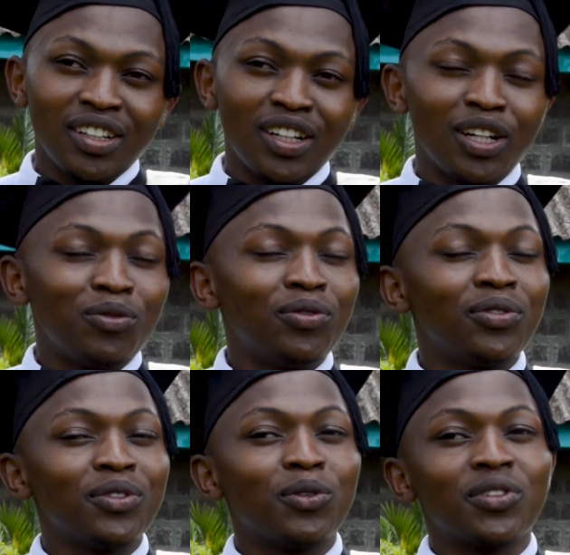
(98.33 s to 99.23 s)

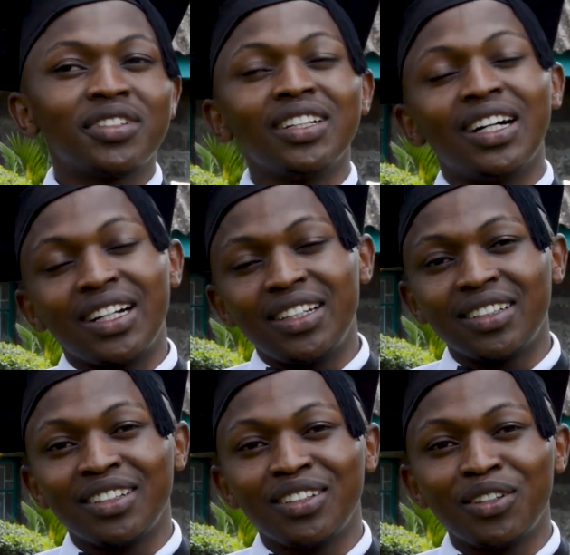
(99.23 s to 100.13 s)
life was still
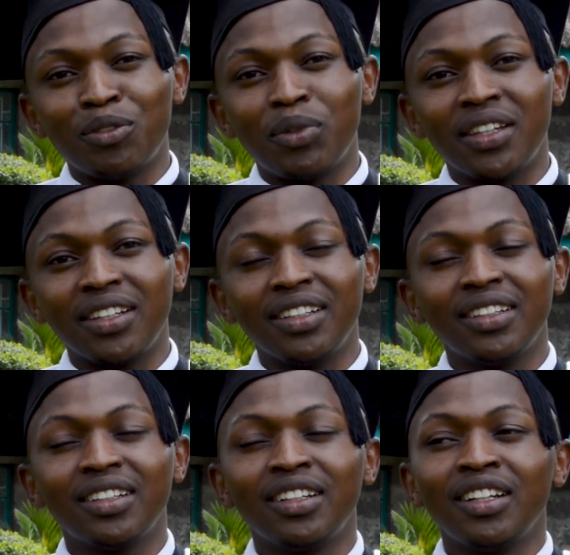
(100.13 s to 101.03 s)
hard by then,
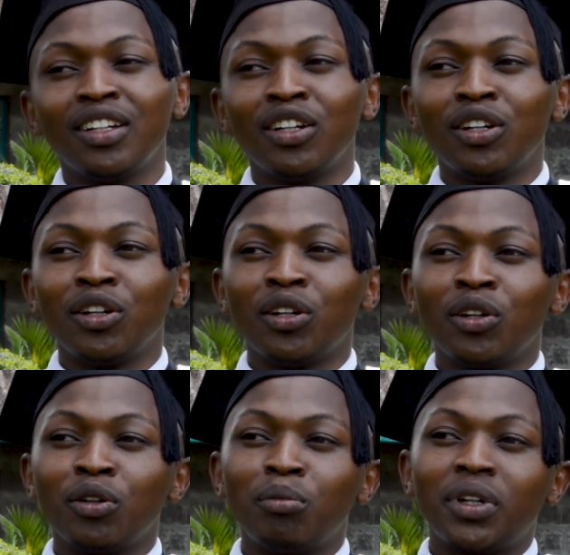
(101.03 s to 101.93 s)

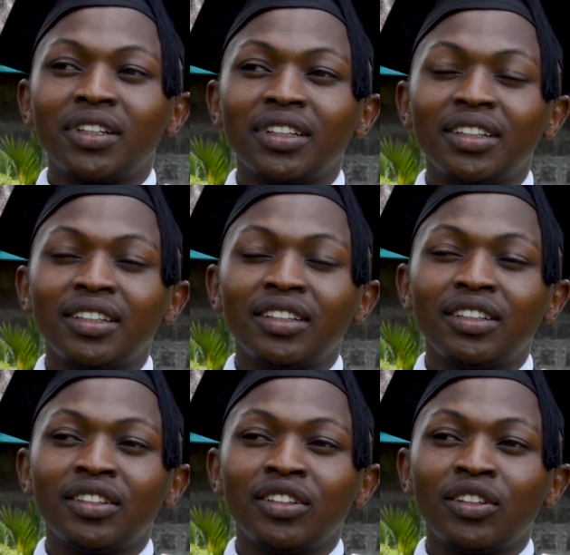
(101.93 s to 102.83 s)
but
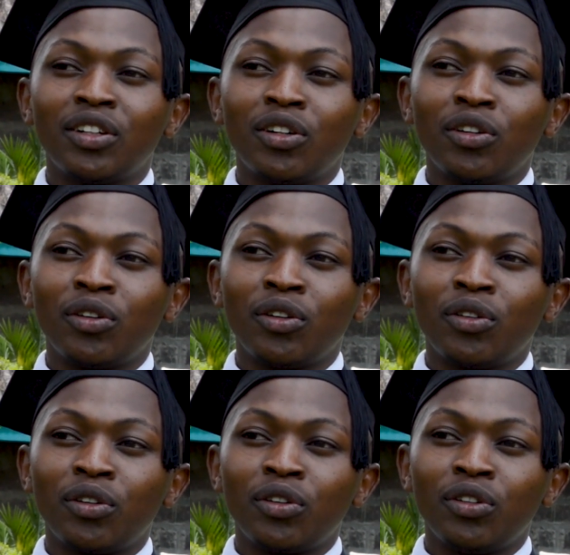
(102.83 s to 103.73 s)
due
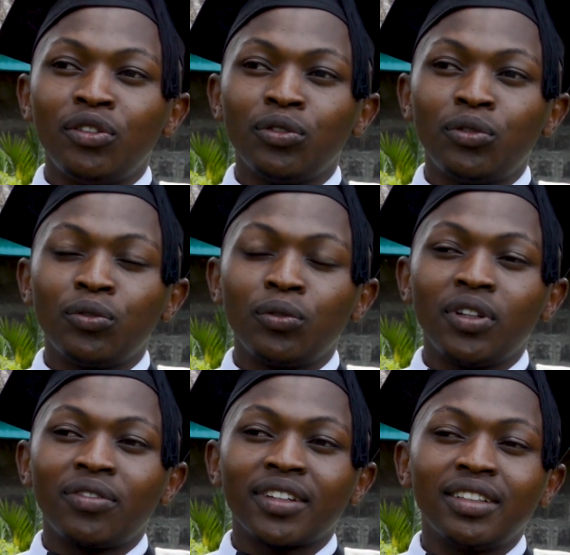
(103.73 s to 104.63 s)
to
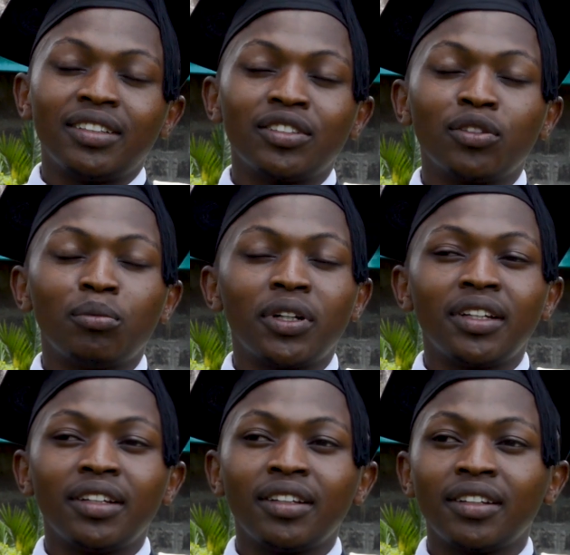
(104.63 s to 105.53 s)
the facilitation
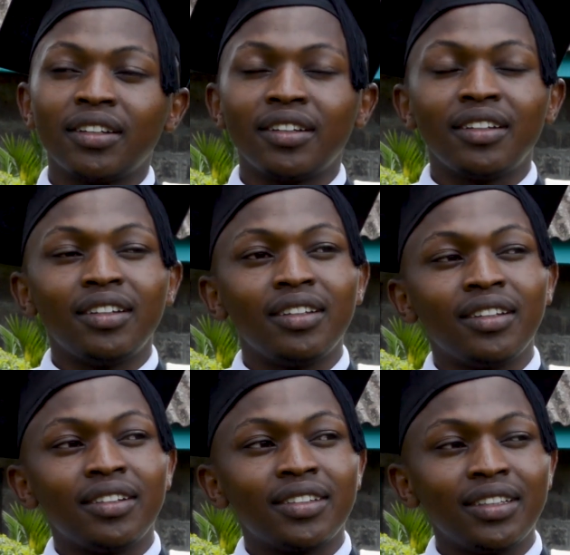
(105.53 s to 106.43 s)
by
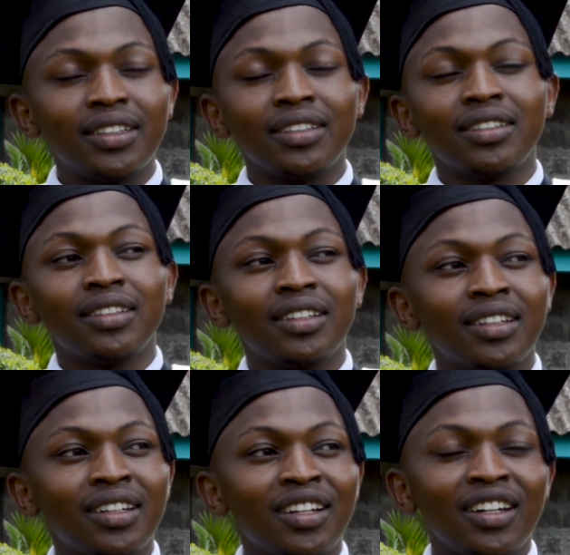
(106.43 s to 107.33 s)
the CS
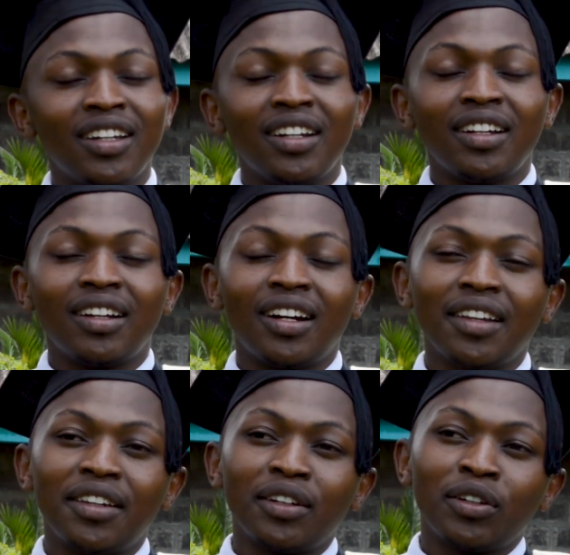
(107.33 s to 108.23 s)
and
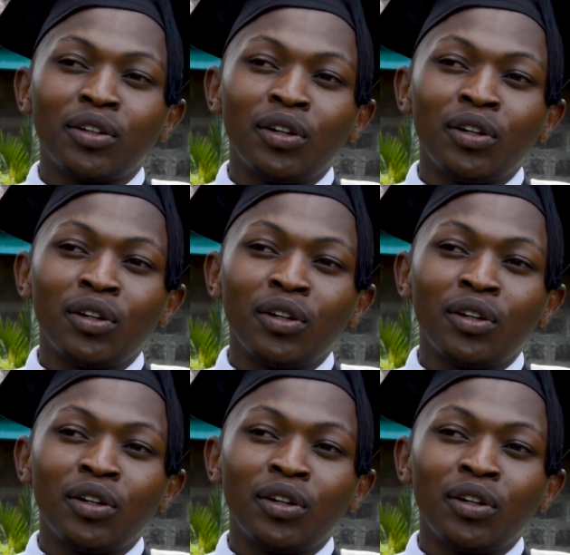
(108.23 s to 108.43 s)
other